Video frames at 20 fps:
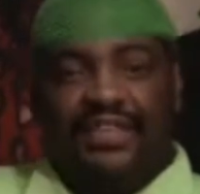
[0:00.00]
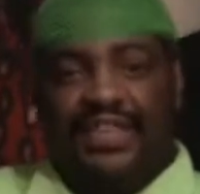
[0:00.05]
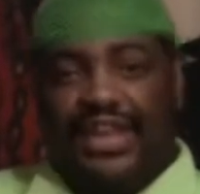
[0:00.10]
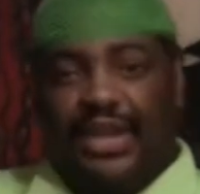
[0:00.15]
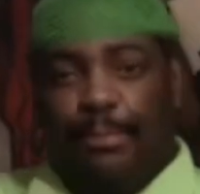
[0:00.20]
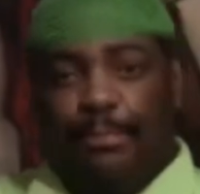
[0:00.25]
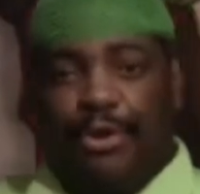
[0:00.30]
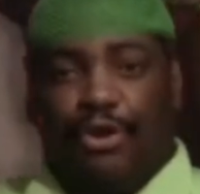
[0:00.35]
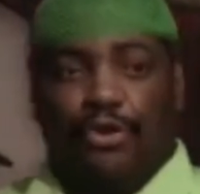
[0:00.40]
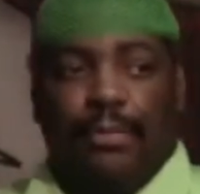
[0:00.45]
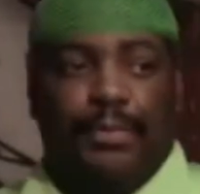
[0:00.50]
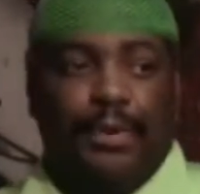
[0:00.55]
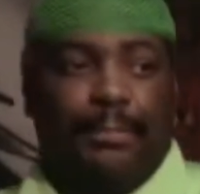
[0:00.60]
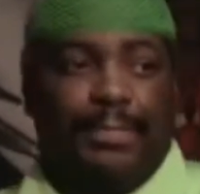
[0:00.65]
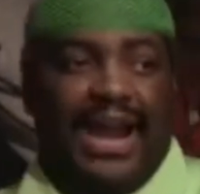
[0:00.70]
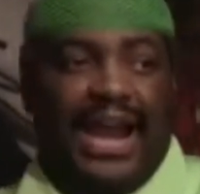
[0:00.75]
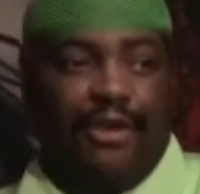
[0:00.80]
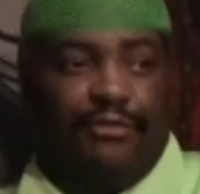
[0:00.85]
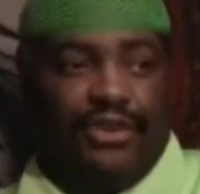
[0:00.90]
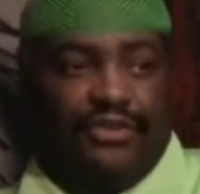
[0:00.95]
The Imperial
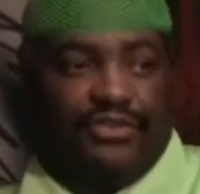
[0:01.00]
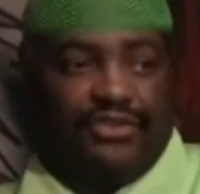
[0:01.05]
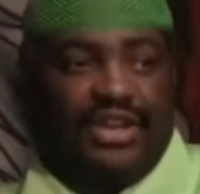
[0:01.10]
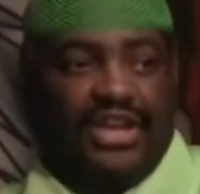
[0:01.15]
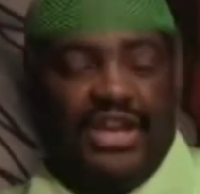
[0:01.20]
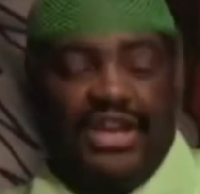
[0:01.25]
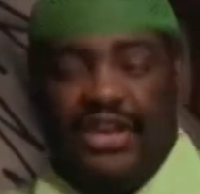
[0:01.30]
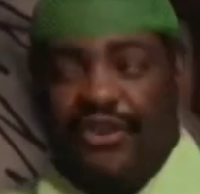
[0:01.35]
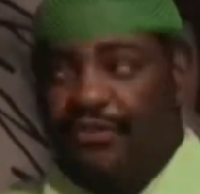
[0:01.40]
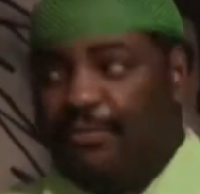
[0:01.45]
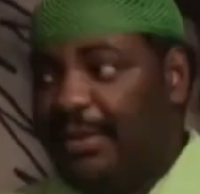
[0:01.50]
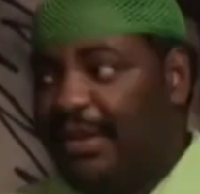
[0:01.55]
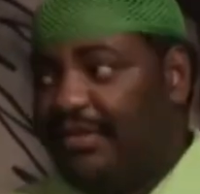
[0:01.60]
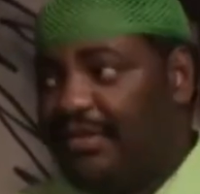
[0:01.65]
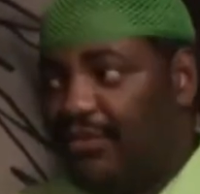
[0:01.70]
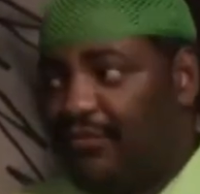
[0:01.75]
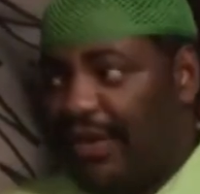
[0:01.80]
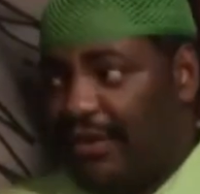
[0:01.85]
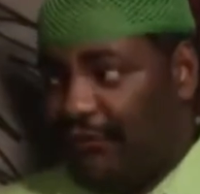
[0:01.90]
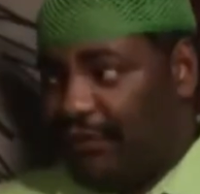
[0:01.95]
Papyrus
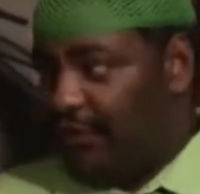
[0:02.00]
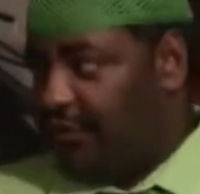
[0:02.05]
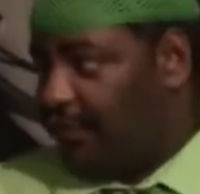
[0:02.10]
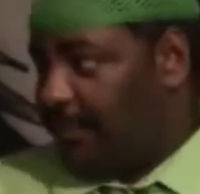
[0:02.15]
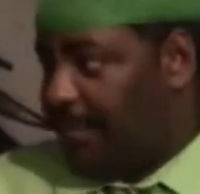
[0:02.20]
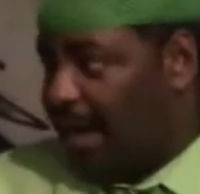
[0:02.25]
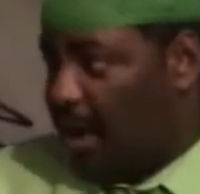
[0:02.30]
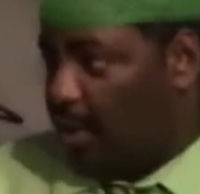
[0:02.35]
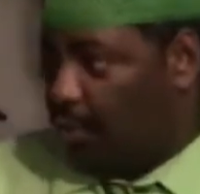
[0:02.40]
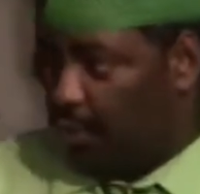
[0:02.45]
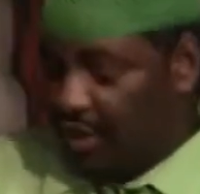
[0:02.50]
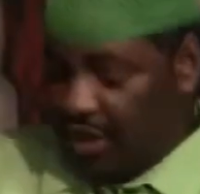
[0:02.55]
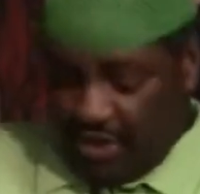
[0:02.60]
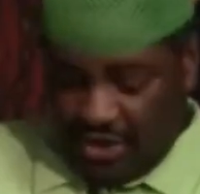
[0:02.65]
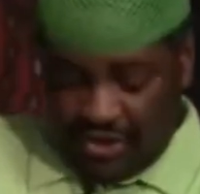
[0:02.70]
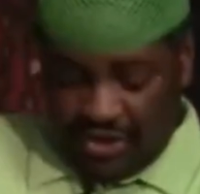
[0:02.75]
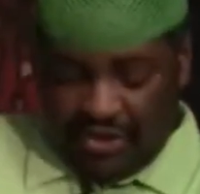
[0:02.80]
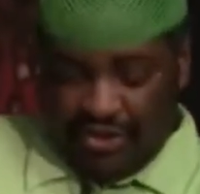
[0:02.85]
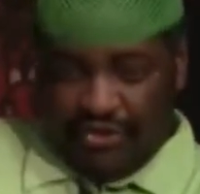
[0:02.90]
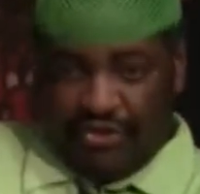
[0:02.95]
speaks in reference about
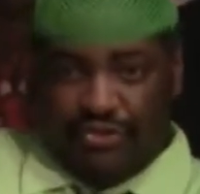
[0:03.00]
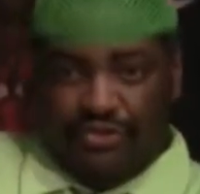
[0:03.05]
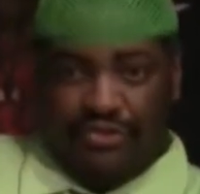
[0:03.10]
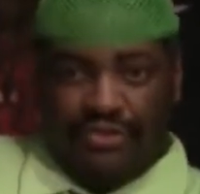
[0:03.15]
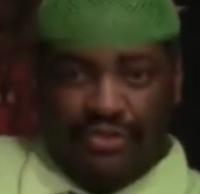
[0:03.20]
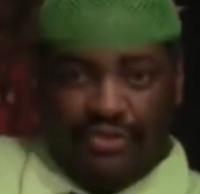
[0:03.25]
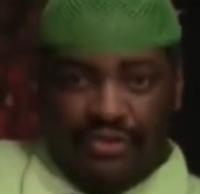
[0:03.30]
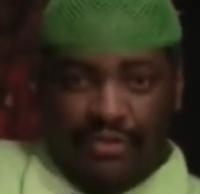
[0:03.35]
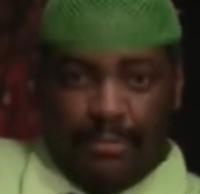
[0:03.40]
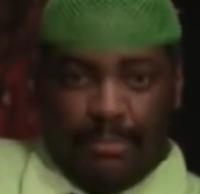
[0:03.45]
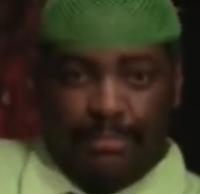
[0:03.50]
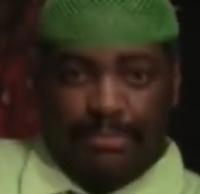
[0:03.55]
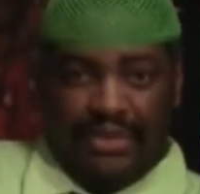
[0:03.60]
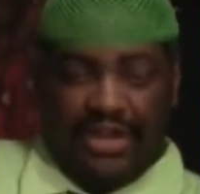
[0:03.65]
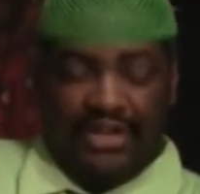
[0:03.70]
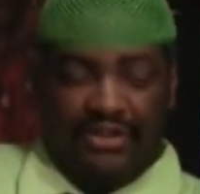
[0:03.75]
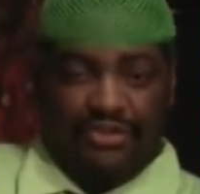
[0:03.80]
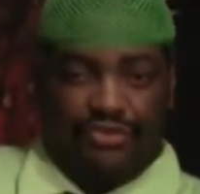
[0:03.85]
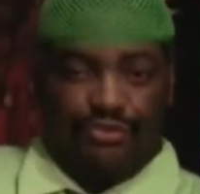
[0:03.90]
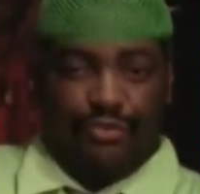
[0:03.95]

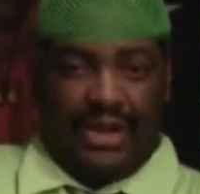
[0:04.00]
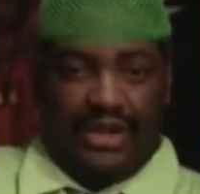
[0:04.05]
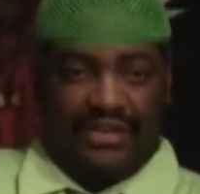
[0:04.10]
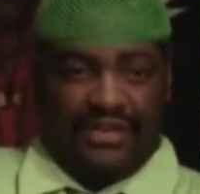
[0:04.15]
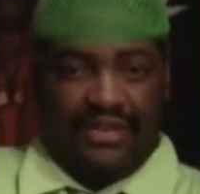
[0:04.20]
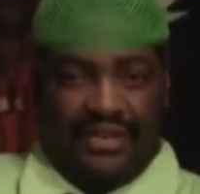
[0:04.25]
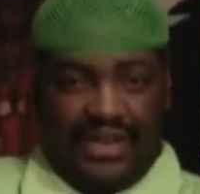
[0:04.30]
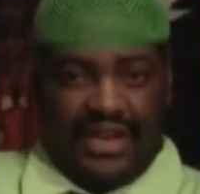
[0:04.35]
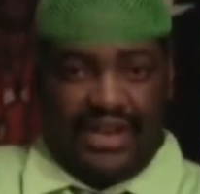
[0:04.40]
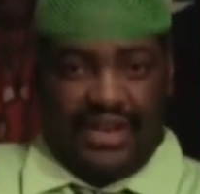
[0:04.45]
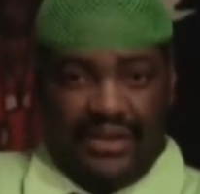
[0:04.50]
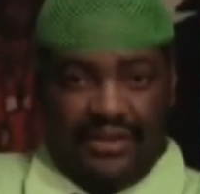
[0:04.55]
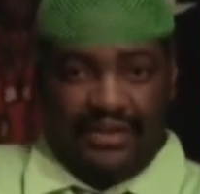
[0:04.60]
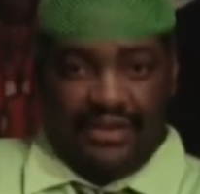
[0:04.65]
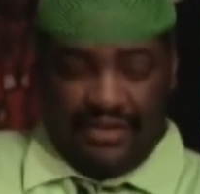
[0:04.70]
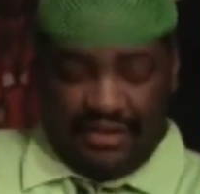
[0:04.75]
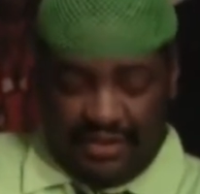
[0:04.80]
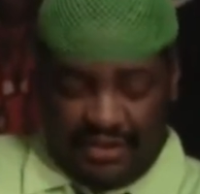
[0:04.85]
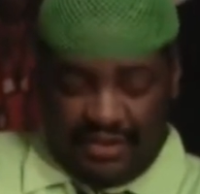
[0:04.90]
blood is throughout the land,